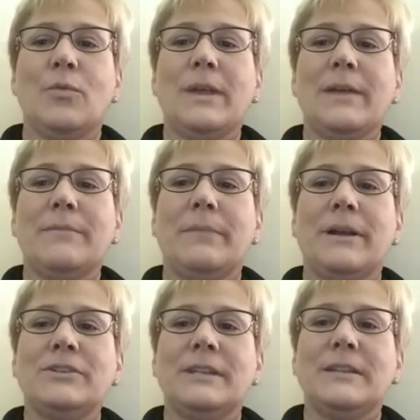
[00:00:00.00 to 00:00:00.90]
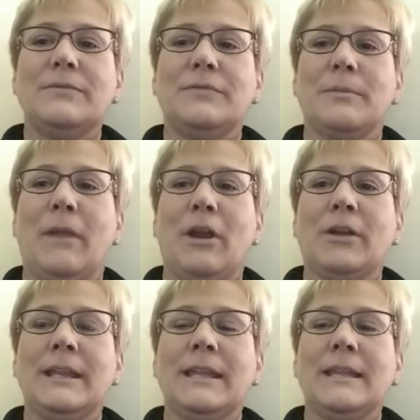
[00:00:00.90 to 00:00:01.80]
We have budgeted for
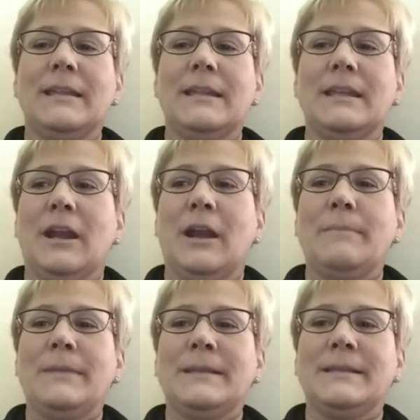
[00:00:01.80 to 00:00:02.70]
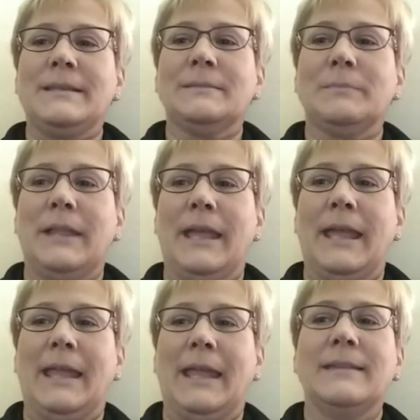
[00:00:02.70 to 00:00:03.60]
marketing in our business
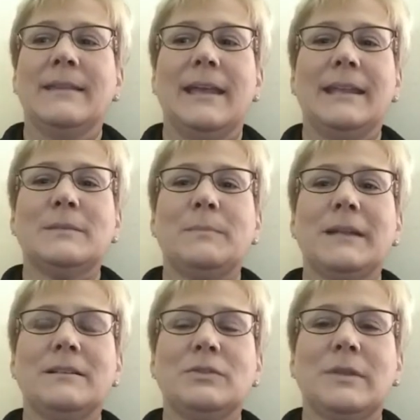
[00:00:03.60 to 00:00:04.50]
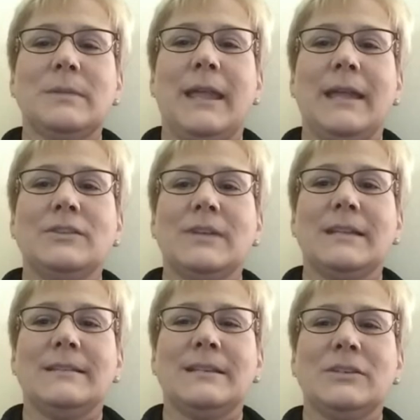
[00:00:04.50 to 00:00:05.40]
plan and expect a streamlined
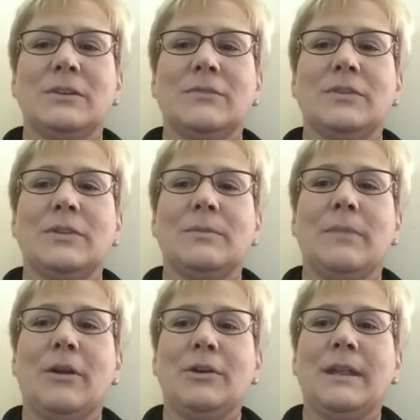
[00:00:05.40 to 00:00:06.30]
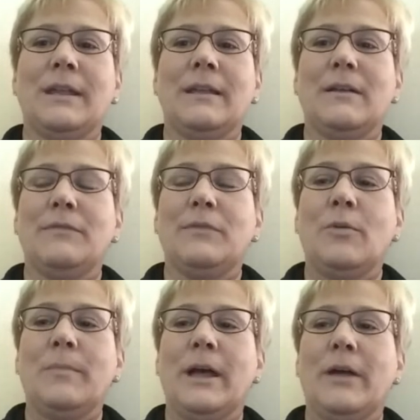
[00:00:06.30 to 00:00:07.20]
transition for the partnering of
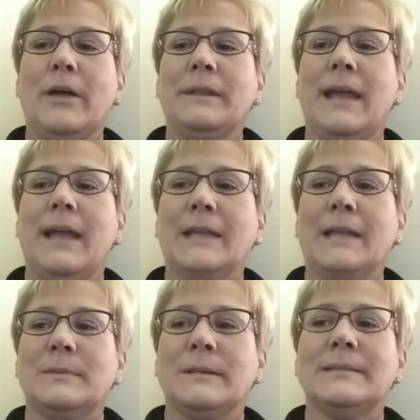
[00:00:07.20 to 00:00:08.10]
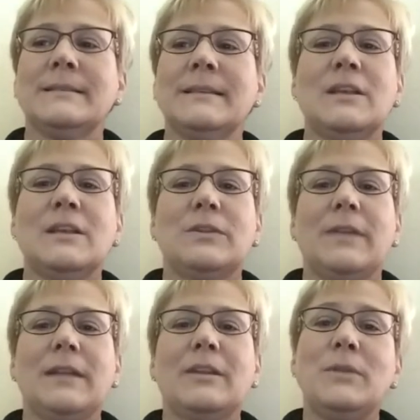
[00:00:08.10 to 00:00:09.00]
home health and hospice so
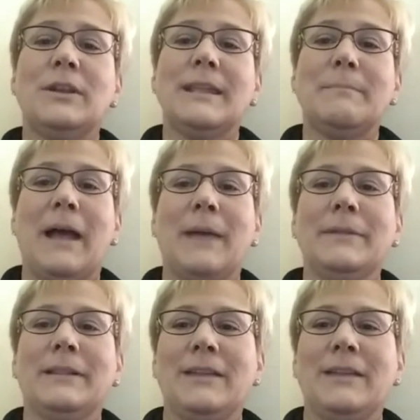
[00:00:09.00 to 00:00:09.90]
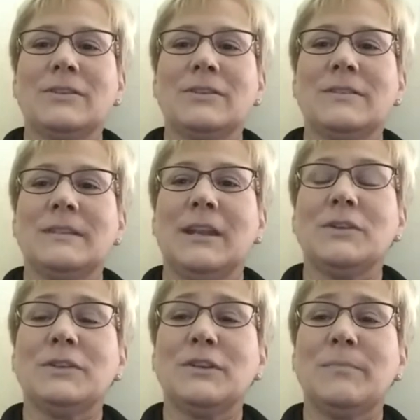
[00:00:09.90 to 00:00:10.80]
that community populations that
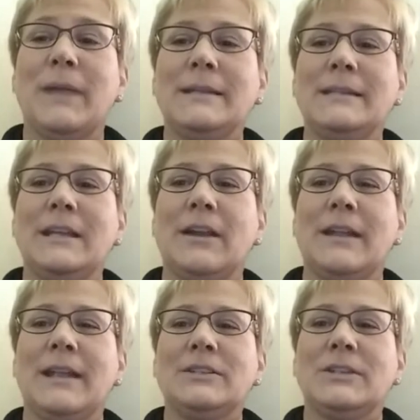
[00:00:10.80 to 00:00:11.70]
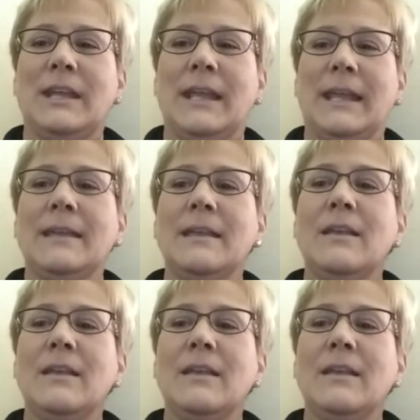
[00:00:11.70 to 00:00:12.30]
are served by DRHA